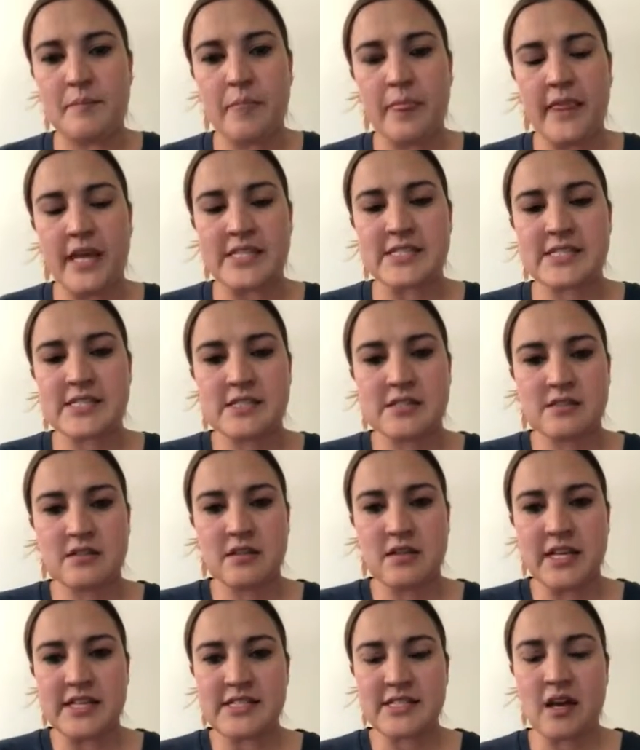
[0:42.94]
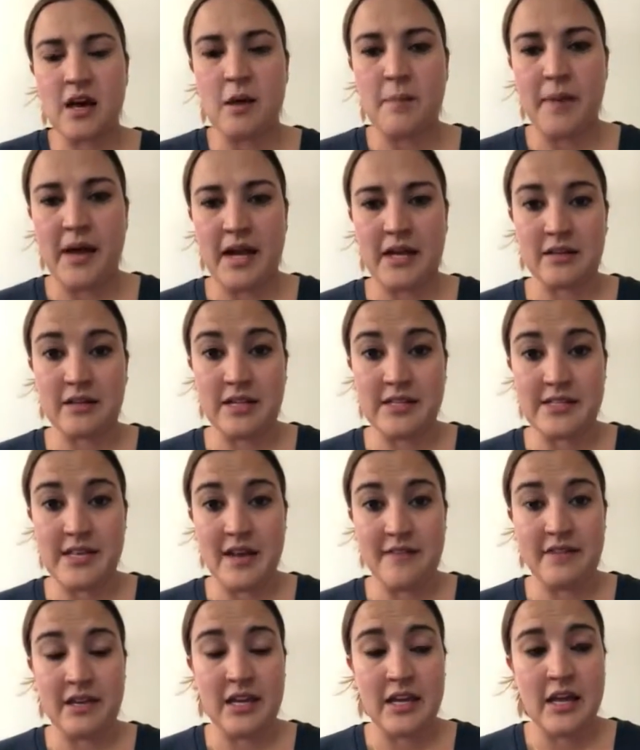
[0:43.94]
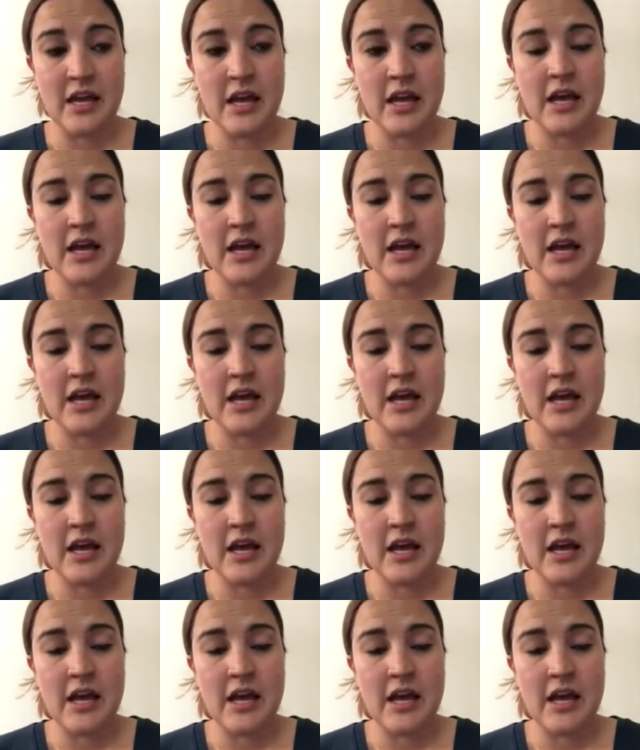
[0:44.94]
less compact, less heavy.